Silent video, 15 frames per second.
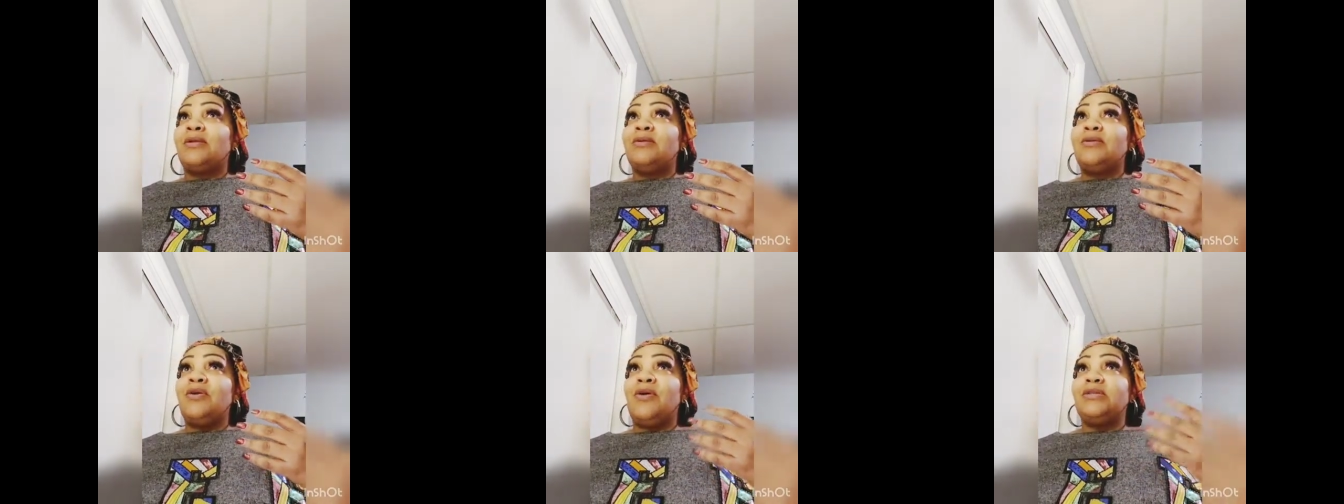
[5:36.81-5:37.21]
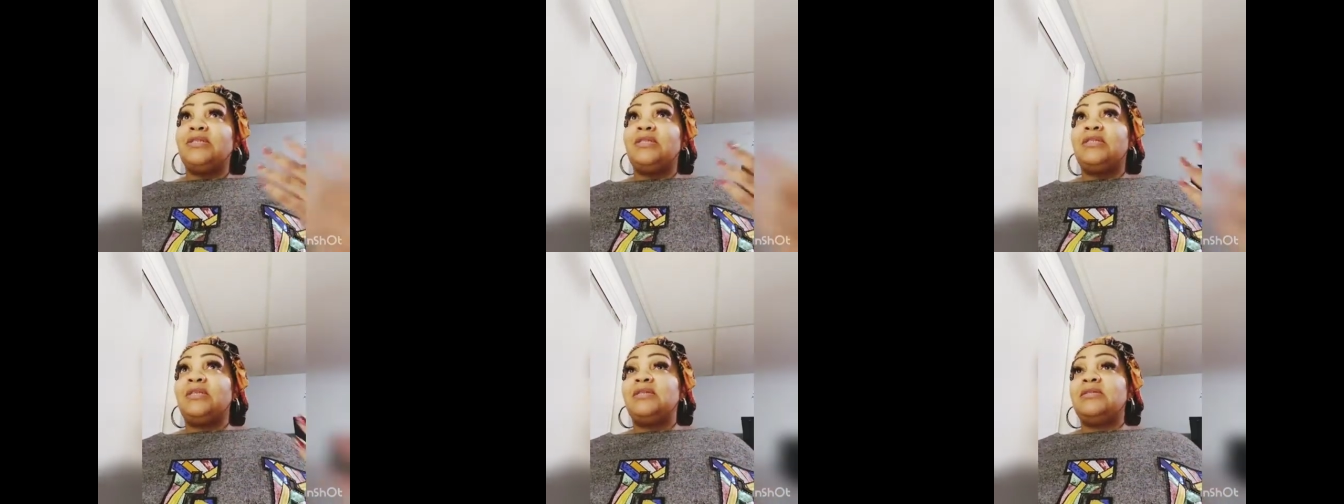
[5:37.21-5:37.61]

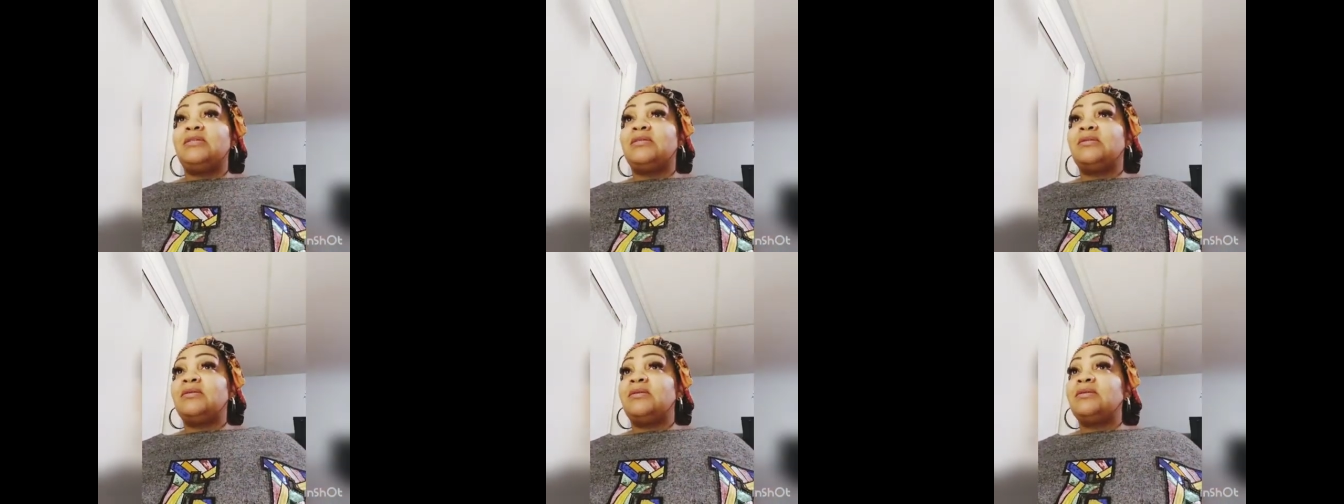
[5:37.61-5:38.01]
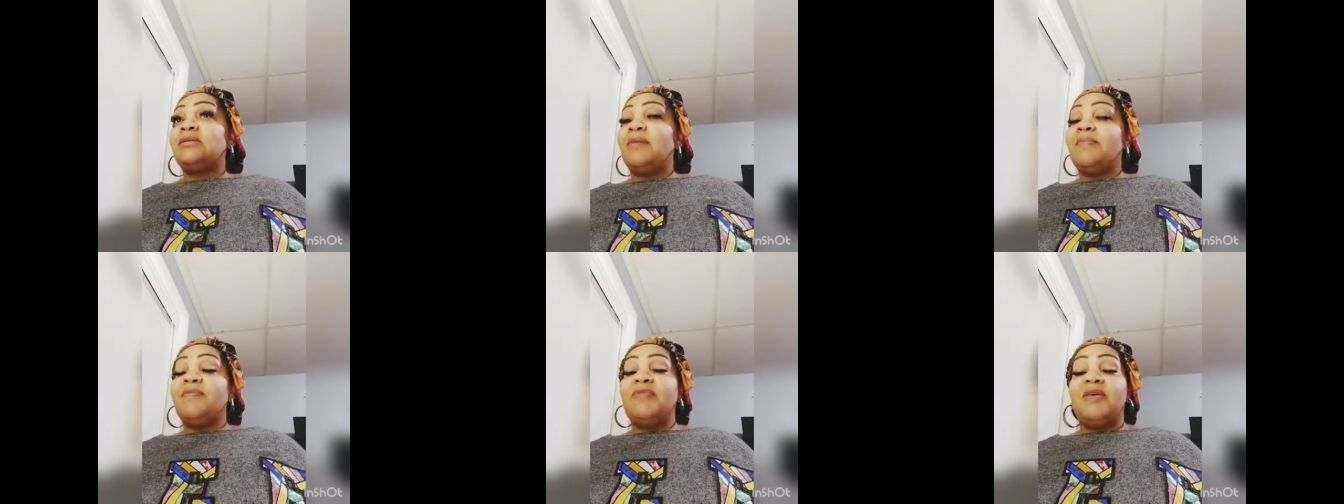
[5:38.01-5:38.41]
narcissists,
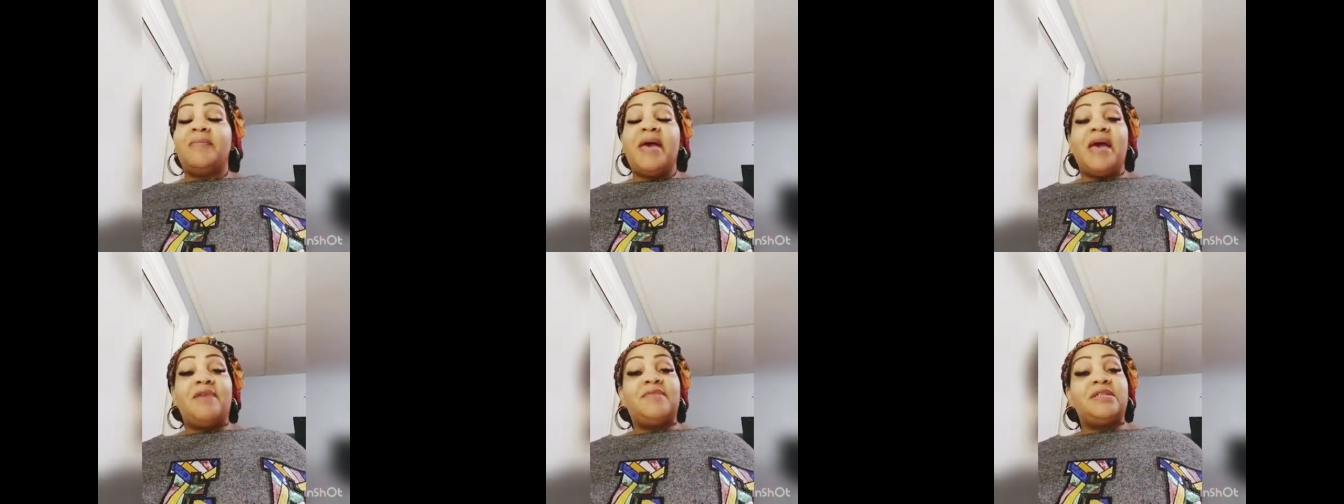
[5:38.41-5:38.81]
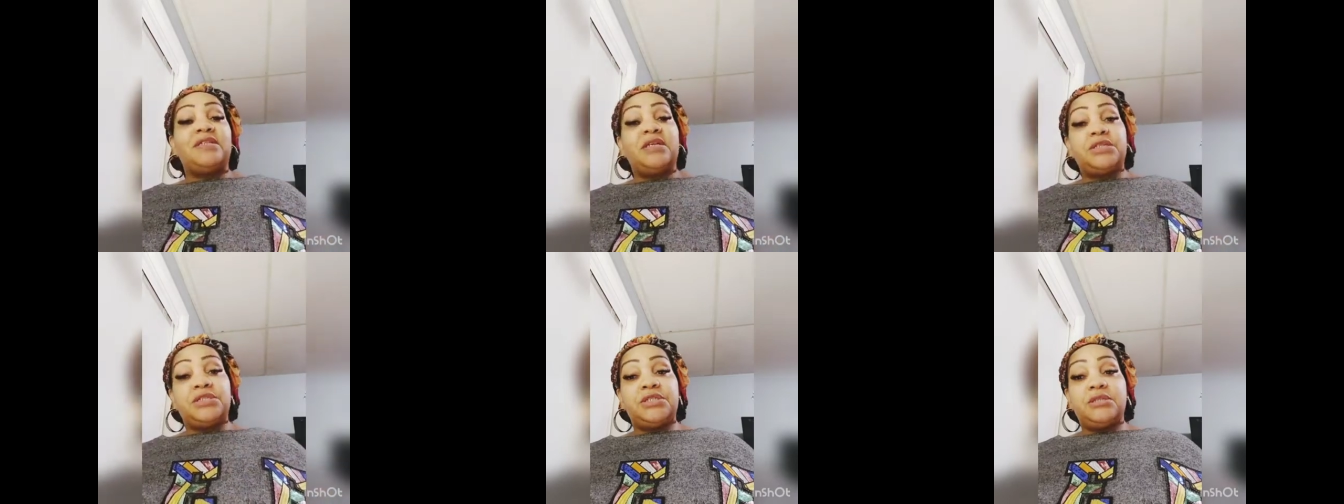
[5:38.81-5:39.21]
some of them have
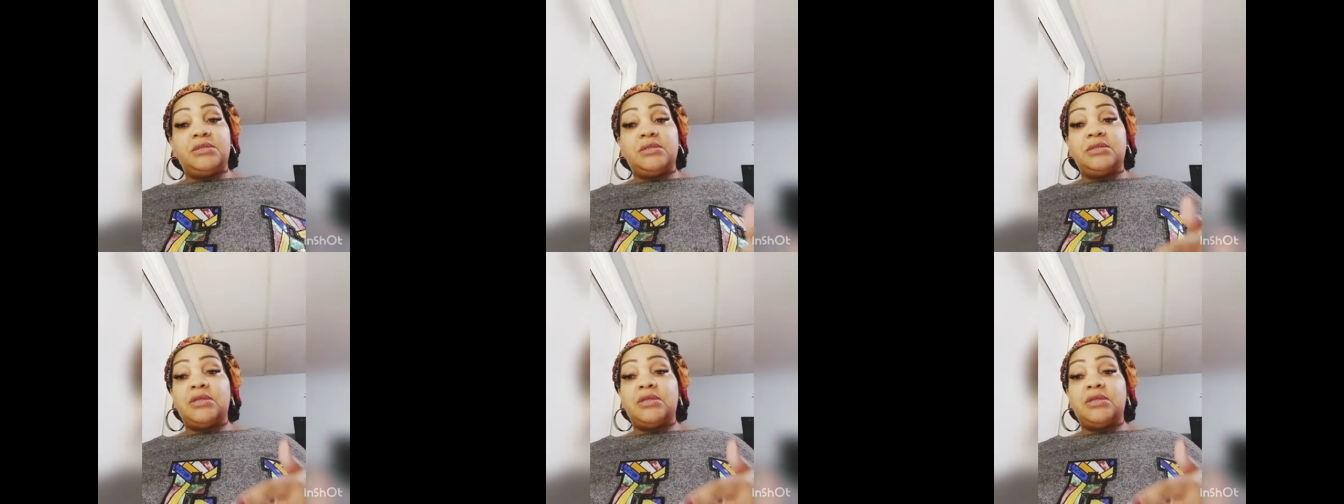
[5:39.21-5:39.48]
addictions.